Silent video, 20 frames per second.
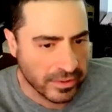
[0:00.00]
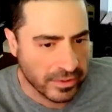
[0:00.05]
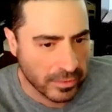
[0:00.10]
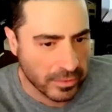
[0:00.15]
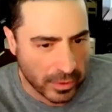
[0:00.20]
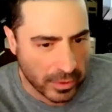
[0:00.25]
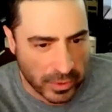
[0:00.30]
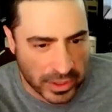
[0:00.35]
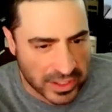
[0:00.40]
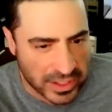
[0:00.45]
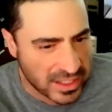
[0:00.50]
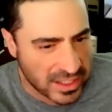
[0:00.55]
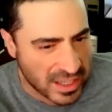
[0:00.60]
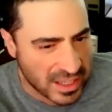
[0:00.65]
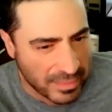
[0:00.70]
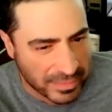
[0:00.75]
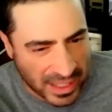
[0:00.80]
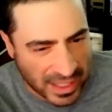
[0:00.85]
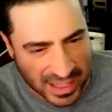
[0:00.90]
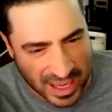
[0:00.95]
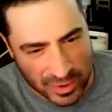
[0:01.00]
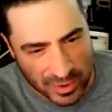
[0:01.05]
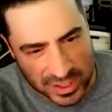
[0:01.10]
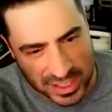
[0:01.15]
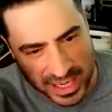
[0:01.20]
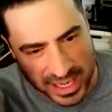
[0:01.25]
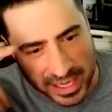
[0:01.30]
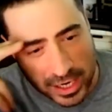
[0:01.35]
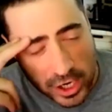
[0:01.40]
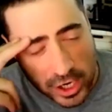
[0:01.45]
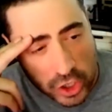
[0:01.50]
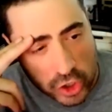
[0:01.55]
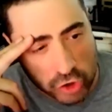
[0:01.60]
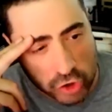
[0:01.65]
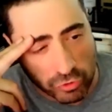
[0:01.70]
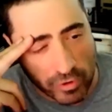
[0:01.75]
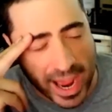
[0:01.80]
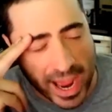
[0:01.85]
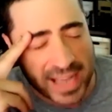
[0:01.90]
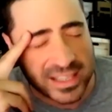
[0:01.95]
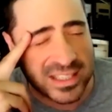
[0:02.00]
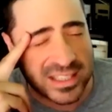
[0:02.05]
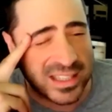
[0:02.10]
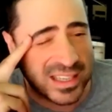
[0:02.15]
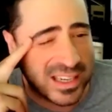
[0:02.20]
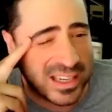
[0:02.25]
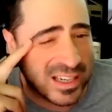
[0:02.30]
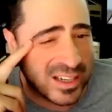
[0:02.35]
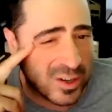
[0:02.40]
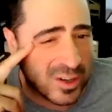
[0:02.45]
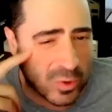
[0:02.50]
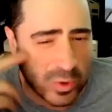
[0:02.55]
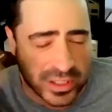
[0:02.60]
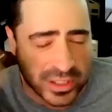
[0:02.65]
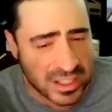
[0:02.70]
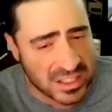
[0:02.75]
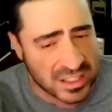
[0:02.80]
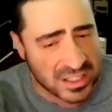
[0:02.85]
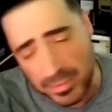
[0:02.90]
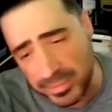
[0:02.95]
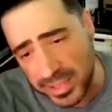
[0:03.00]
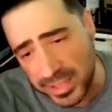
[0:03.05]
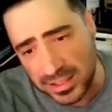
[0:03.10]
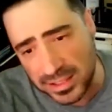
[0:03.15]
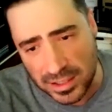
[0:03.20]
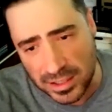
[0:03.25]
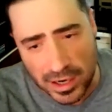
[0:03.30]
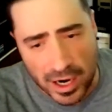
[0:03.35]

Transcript: Or was it something that was like drastic, or was it something that's,